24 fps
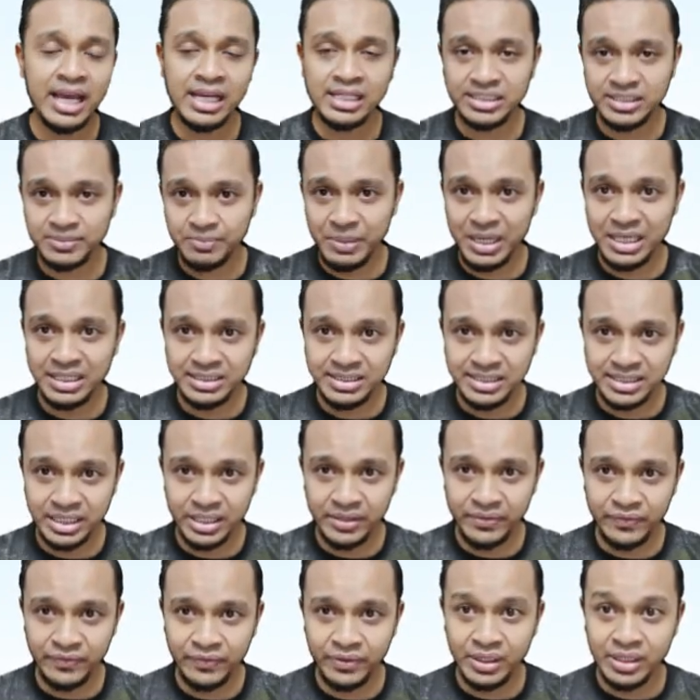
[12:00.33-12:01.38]

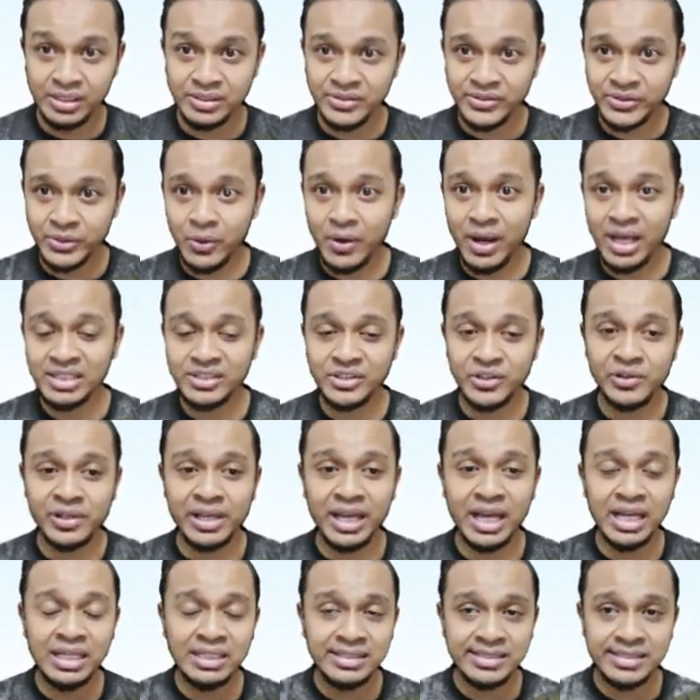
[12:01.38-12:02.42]
expensive. So as you
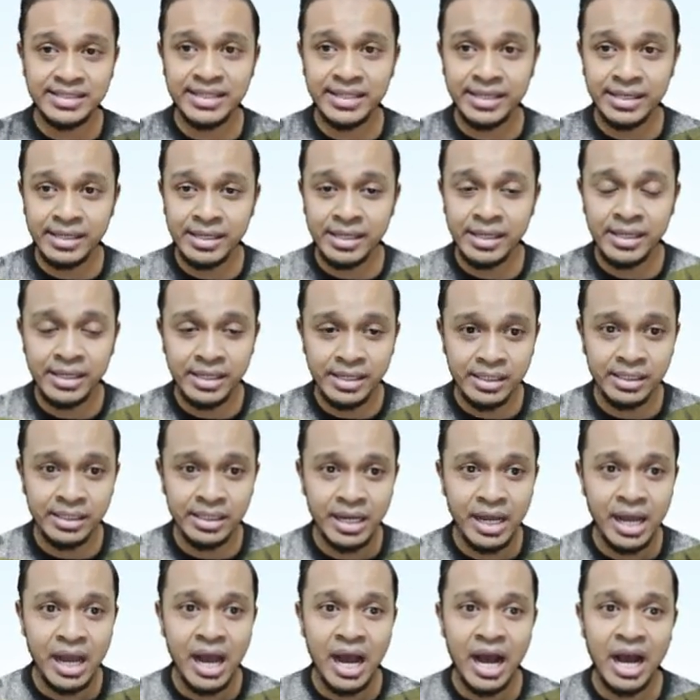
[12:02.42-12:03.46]
can see here,